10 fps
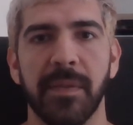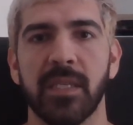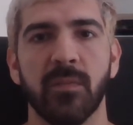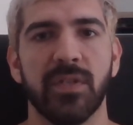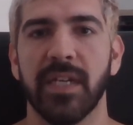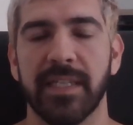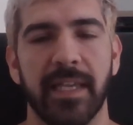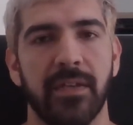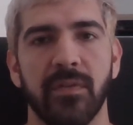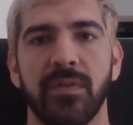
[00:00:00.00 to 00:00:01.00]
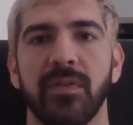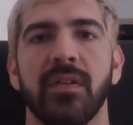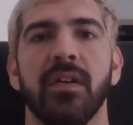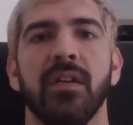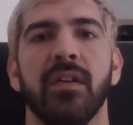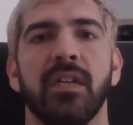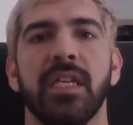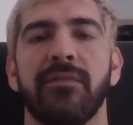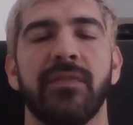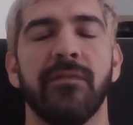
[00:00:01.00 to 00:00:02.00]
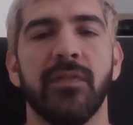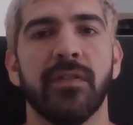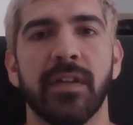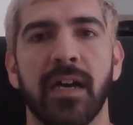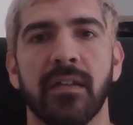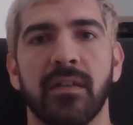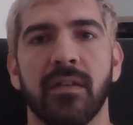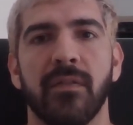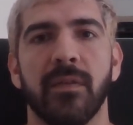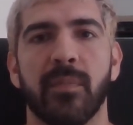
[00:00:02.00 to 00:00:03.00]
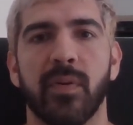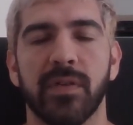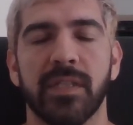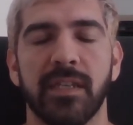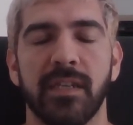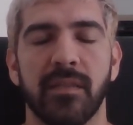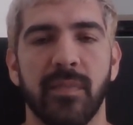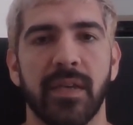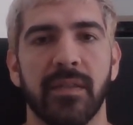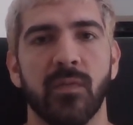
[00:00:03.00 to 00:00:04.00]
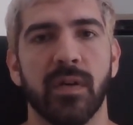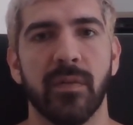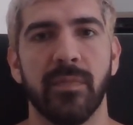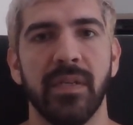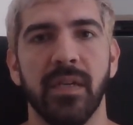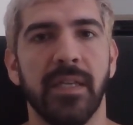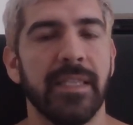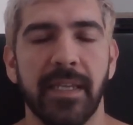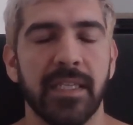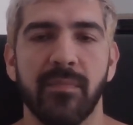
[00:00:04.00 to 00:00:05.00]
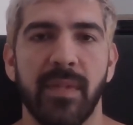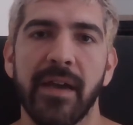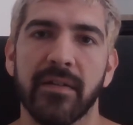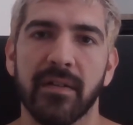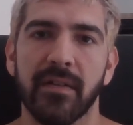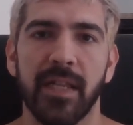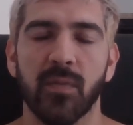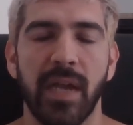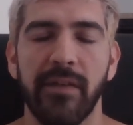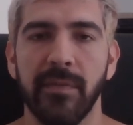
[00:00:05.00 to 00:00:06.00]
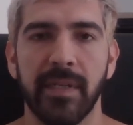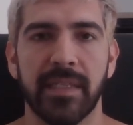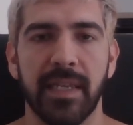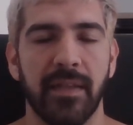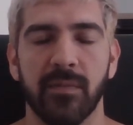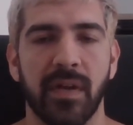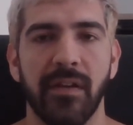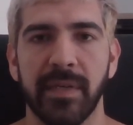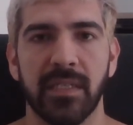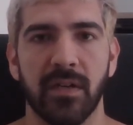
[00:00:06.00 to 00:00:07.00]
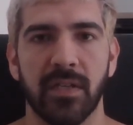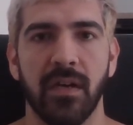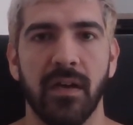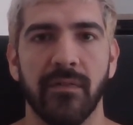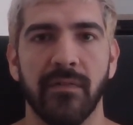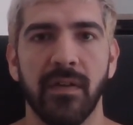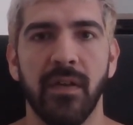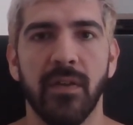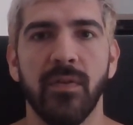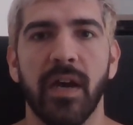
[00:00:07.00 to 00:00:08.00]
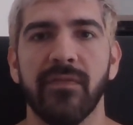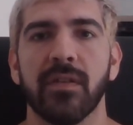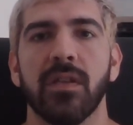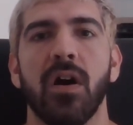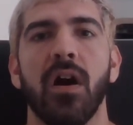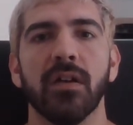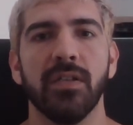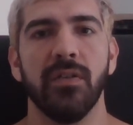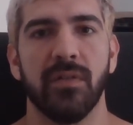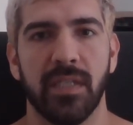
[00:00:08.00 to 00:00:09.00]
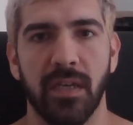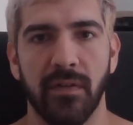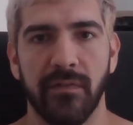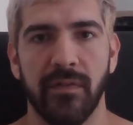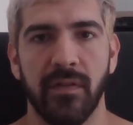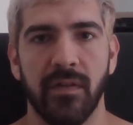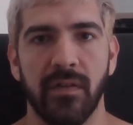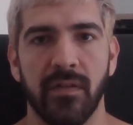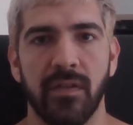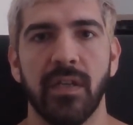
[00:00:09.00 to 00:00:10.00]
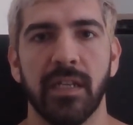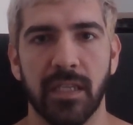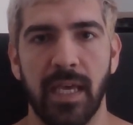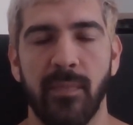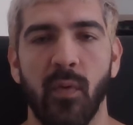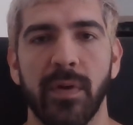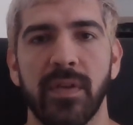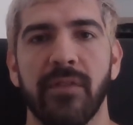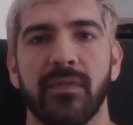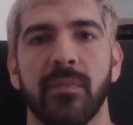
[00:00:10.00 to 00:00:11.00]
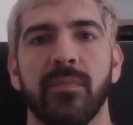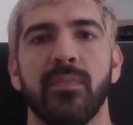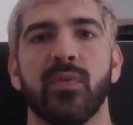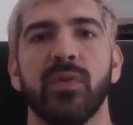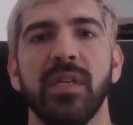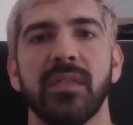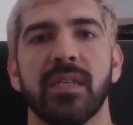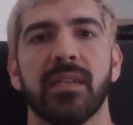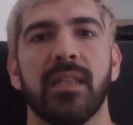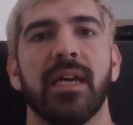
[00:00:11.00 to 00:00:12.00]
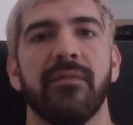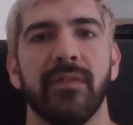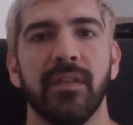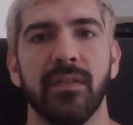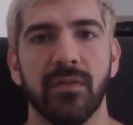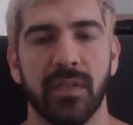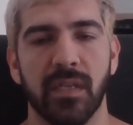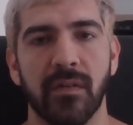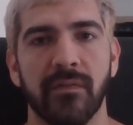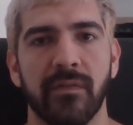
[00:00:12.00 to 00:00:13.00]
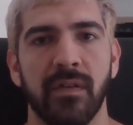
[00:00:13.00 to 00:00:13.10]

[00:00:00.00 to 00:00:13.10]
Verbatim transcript: This is what you guys got to do. You, if, if you're not the person and the man that you want to be, that doesn't matter. That's where everybody that's where everybody starts off. You have to talk to yourself to get to that point. You have to breathe in life into yourself.